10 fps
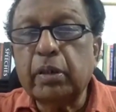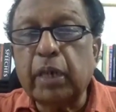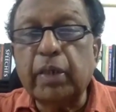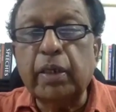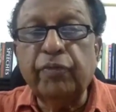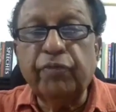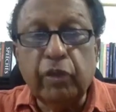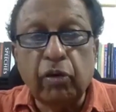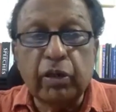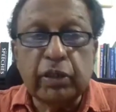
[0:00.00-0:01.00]
that if
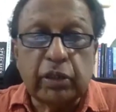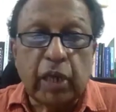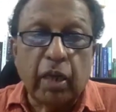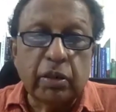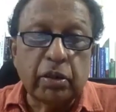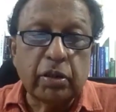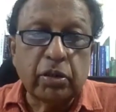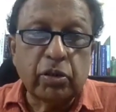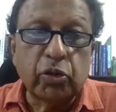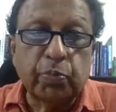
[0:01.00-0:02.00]
he got a chance
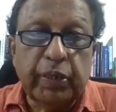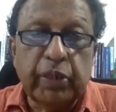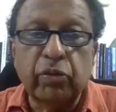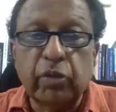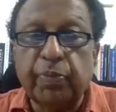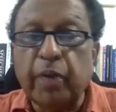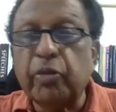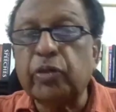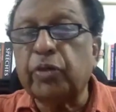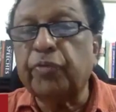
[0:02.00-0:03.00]
to speak to the Prime
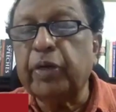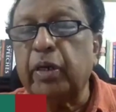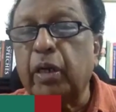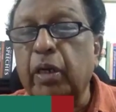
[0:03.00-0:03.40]
Minister of India,